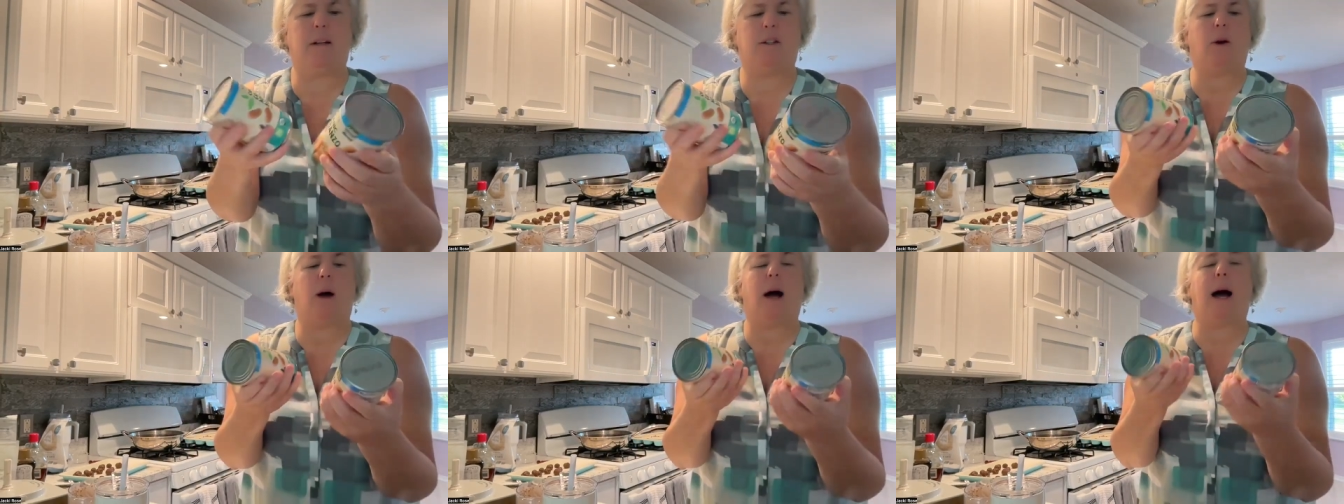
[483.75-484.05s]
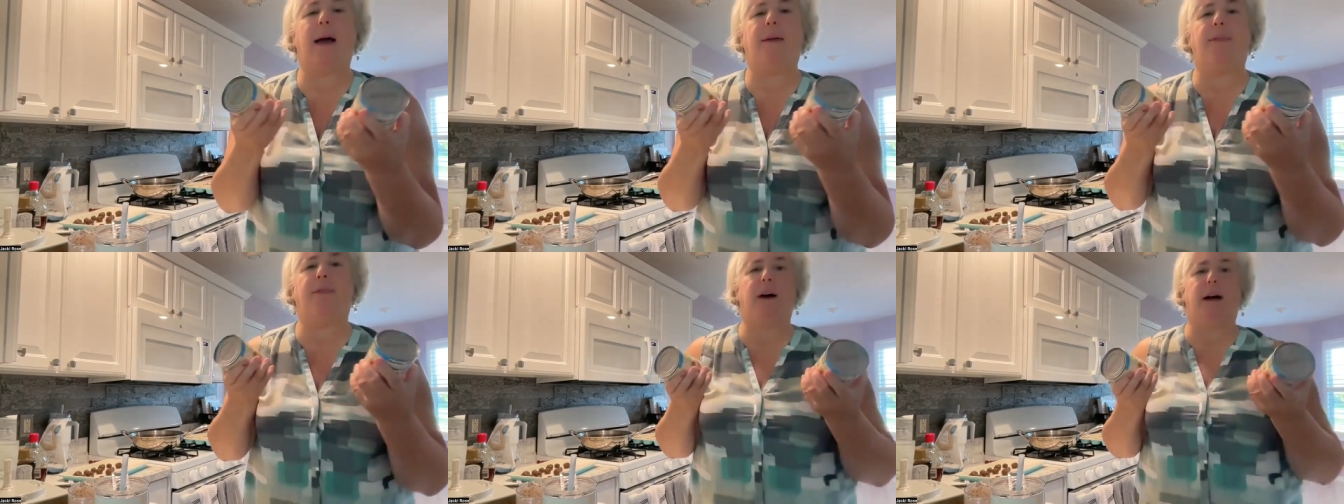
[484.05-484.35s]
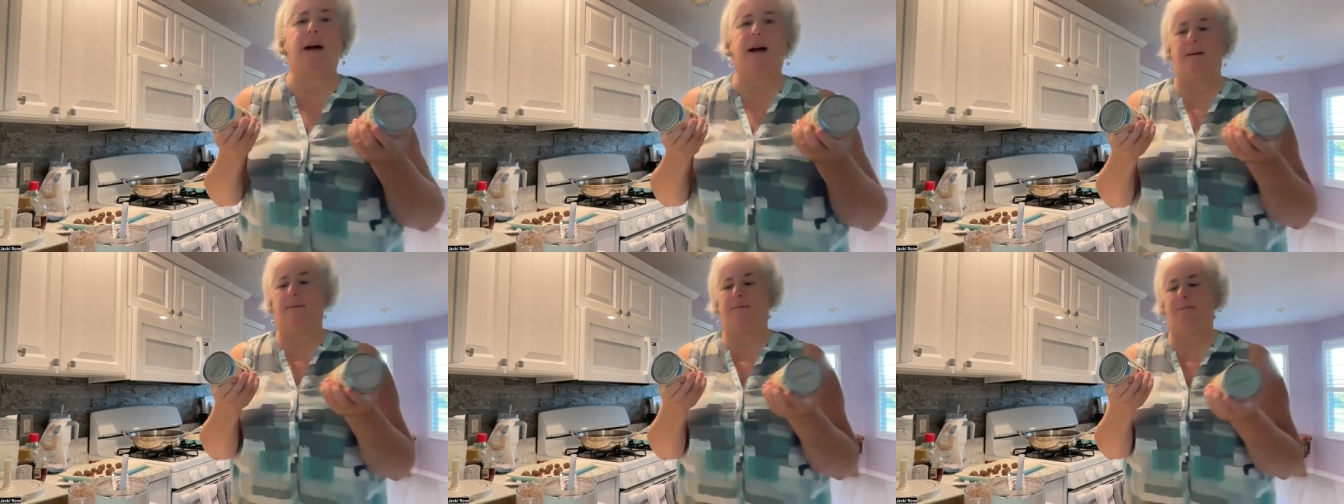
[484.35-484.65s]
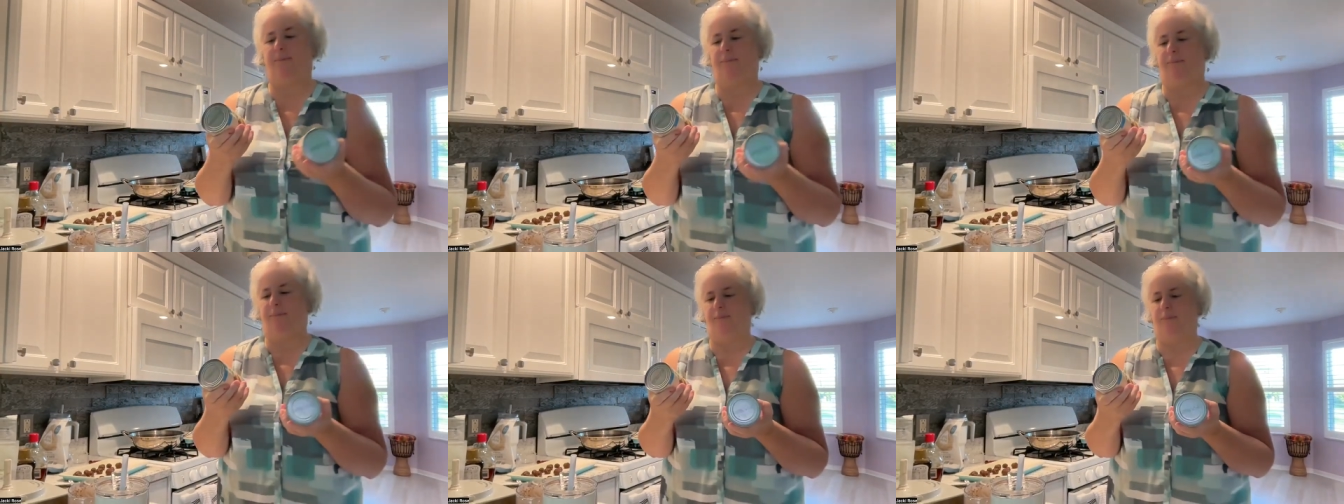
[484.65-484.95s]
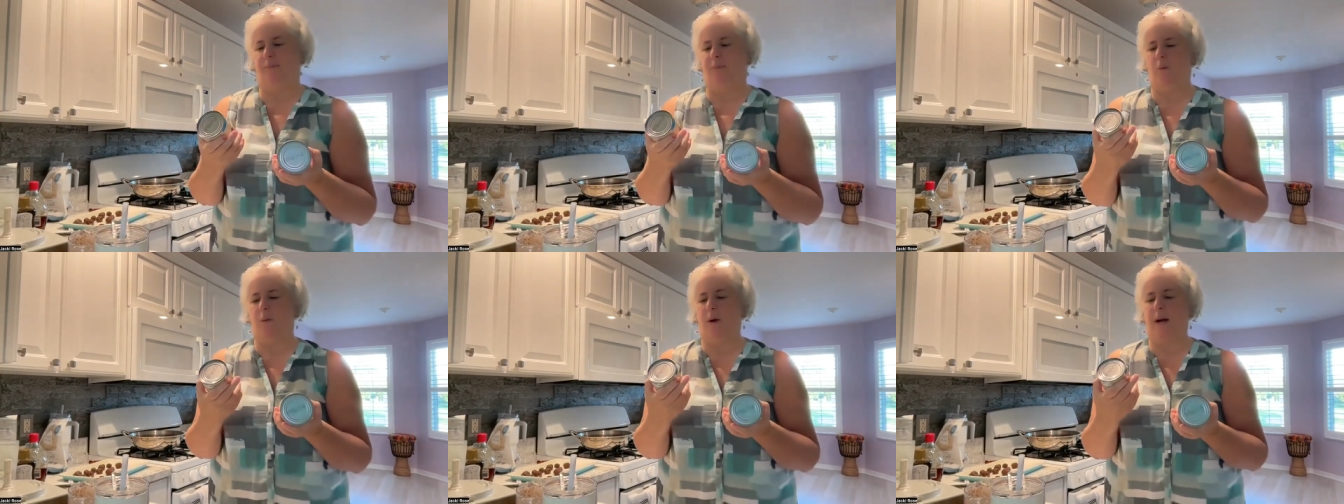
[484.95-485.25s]
So I thought,
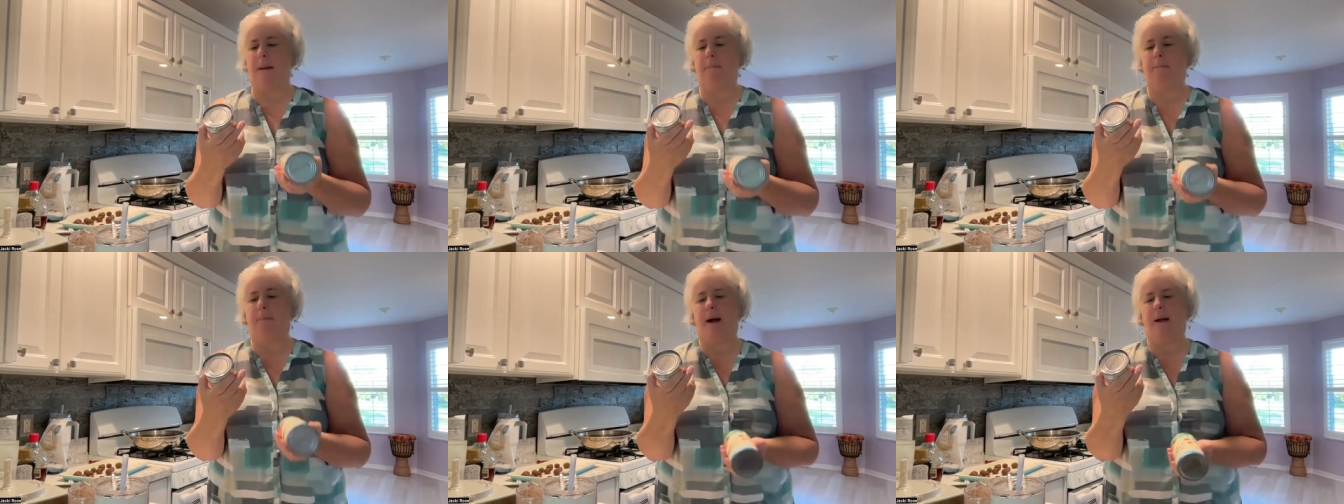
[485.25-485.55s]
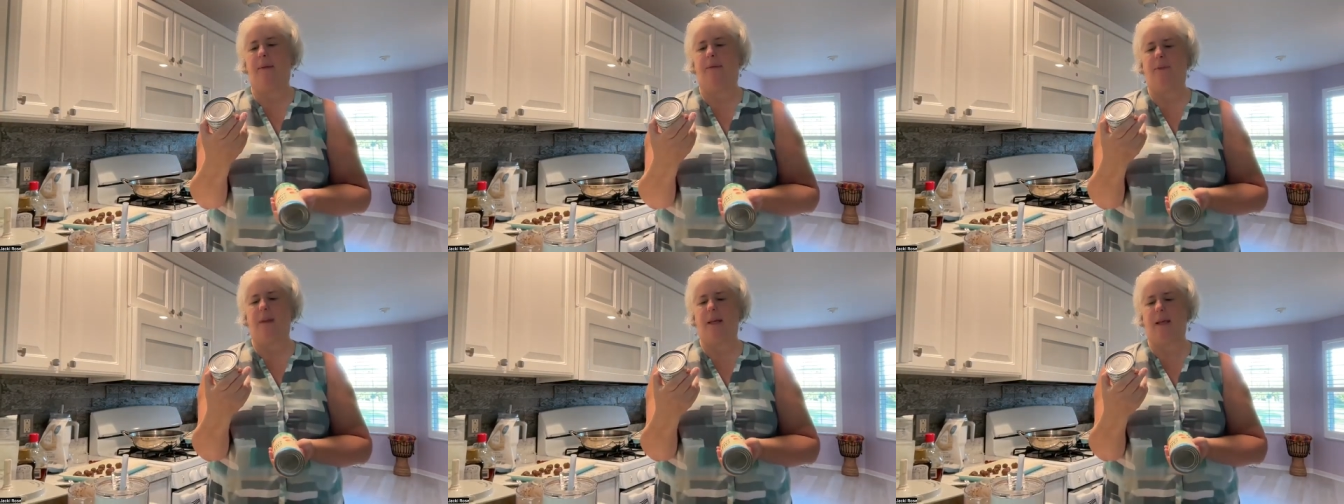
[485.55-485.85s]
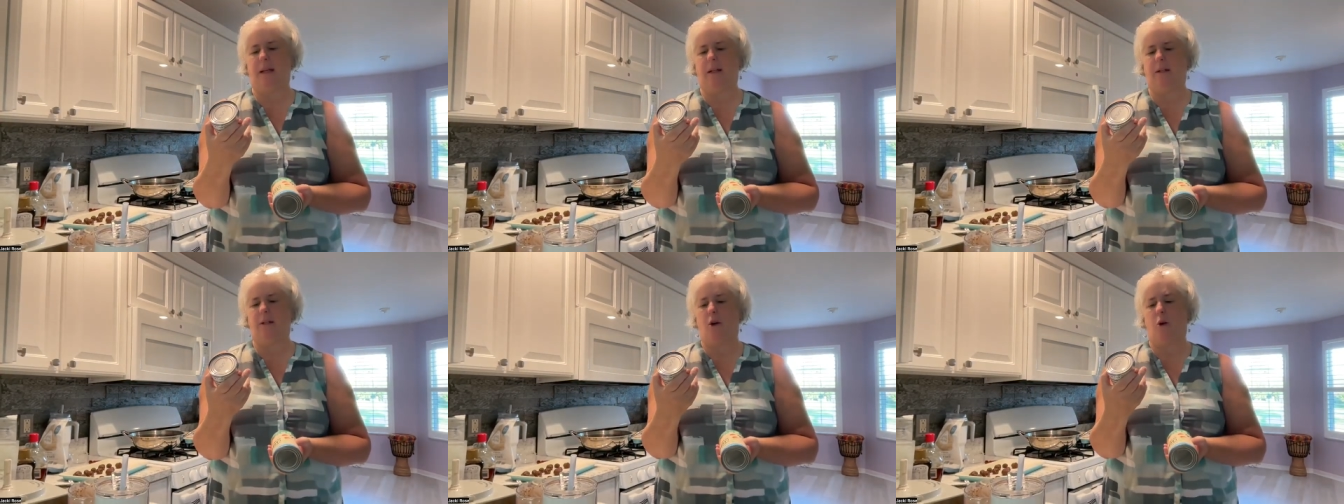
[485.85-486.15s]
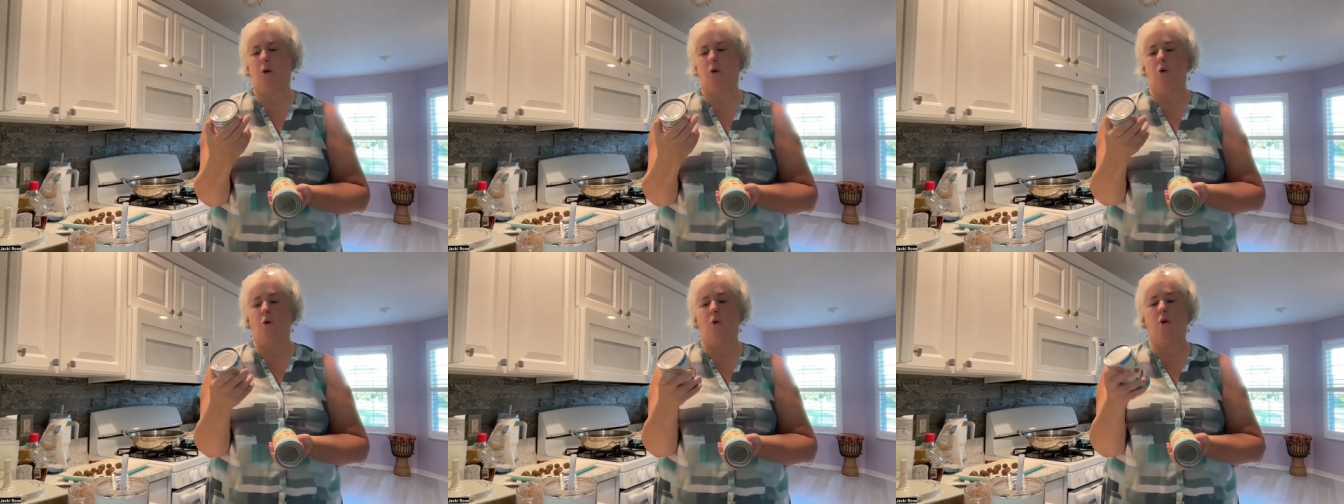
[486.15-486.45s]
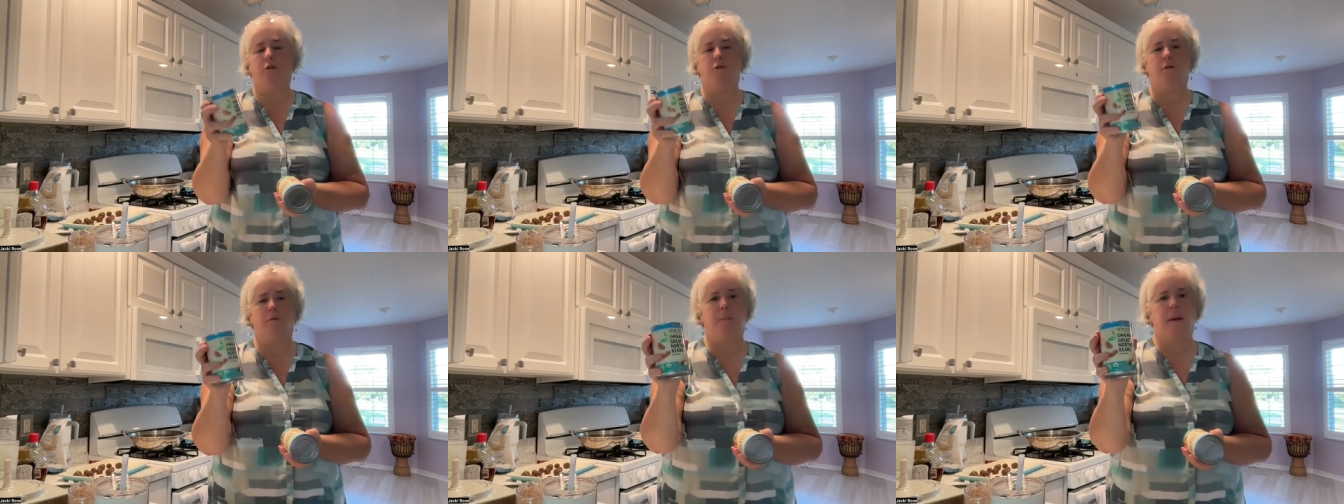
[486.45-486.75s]
when I bought these
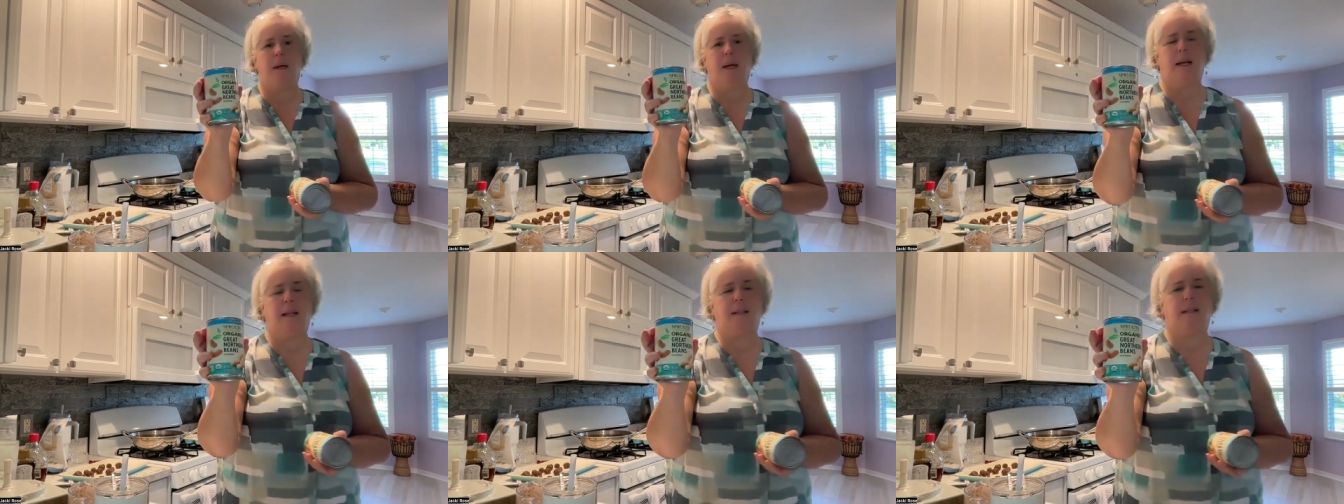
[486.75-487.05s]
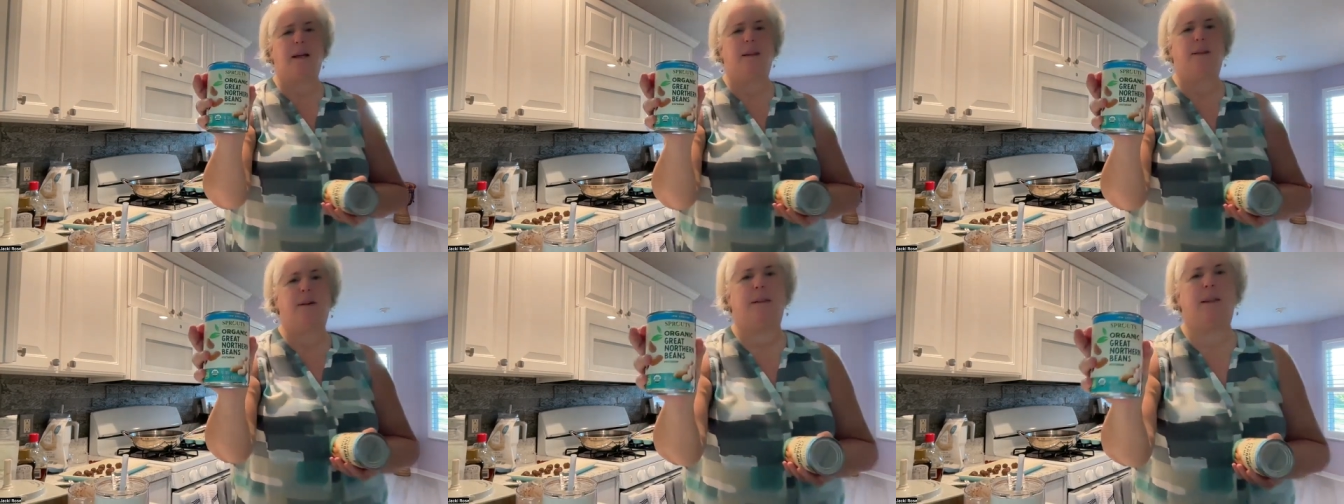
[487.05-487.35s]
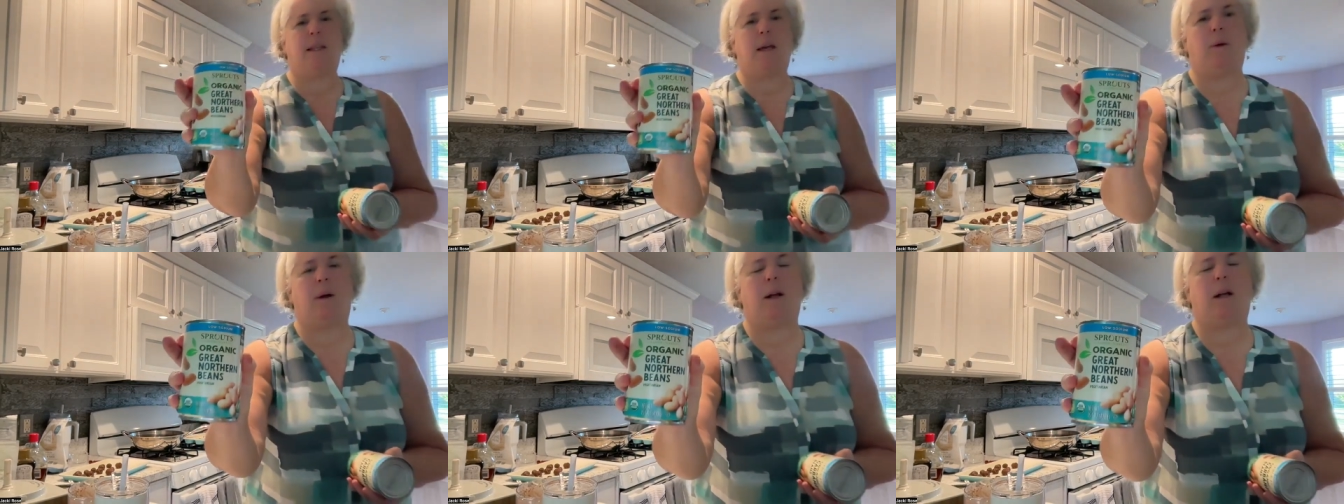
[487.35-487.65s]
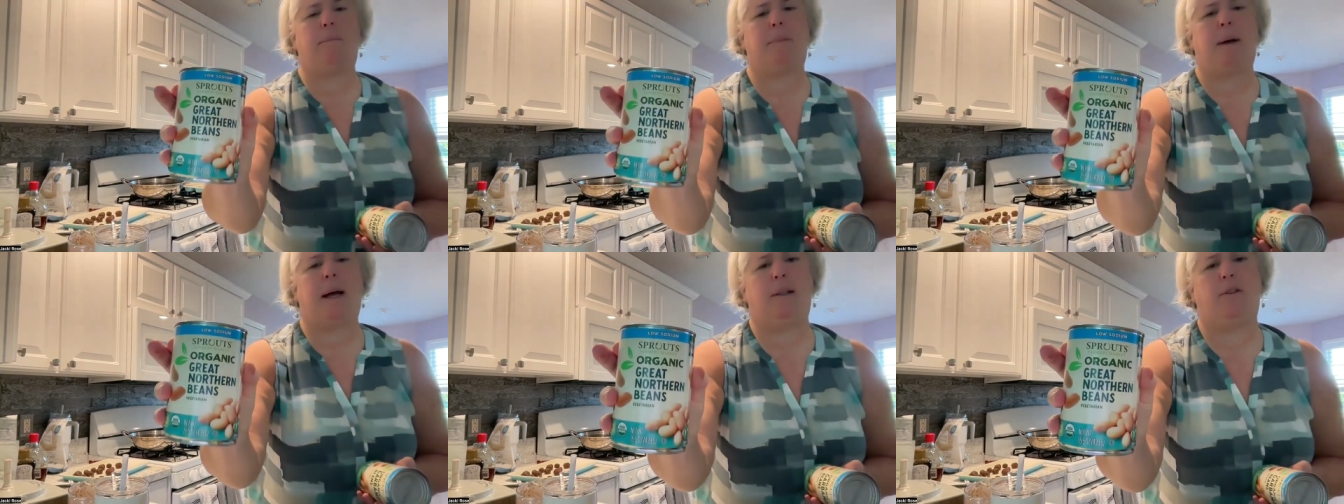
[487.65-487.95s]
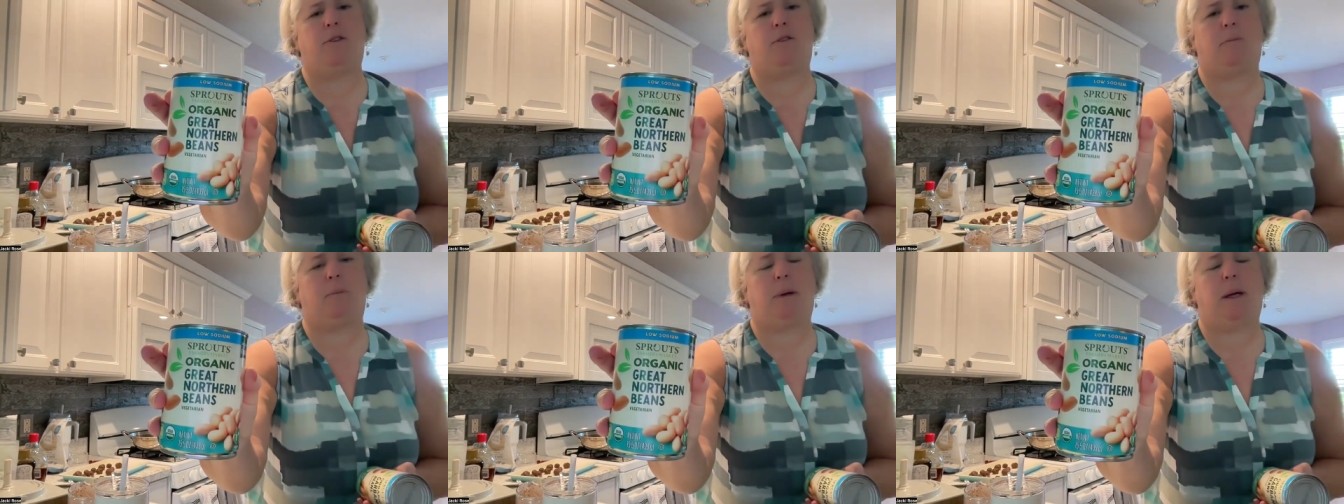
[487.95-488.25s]
Northern beans, I thought they were
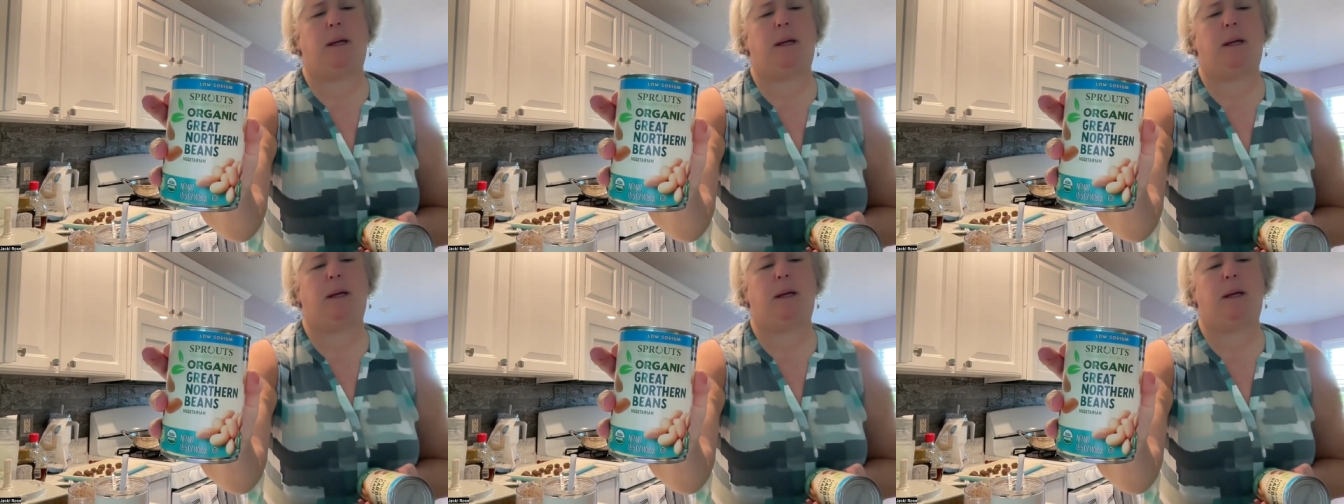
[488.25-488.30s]
garbanzo